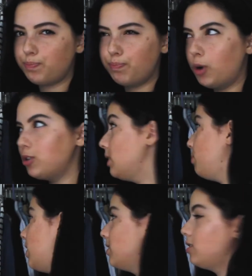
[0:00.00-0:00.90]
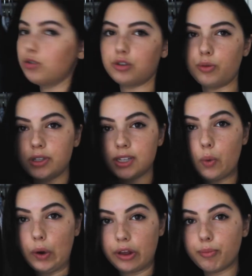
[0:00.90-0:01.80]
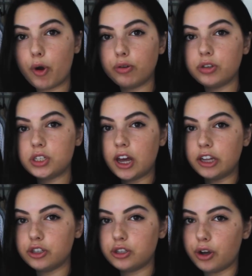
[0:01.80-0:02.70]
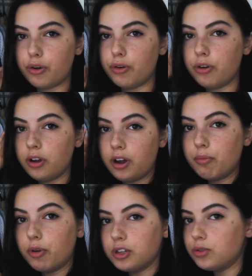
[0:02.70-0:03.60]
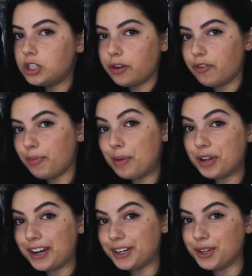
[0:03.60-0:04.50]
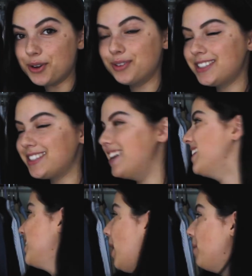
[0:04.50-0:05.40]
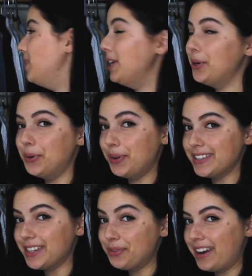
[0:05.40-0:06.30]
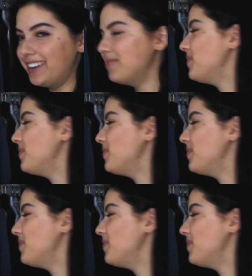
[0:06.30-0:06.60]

mostly because those are the ones I wear the most, and so I'm always reaching for my black clothes. I mean, who isn't, right?